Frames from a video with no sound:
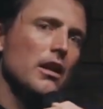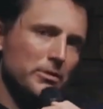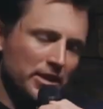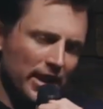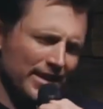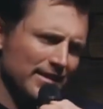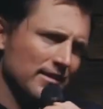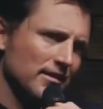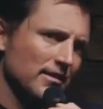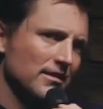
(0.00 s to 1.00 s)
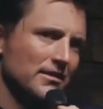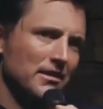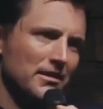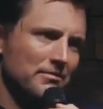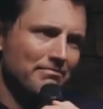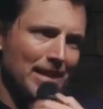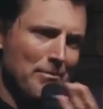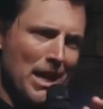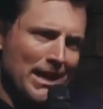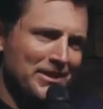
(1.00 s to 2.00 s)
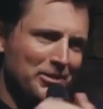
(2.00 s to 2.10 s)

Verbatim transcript: I'm just kidding. Am I?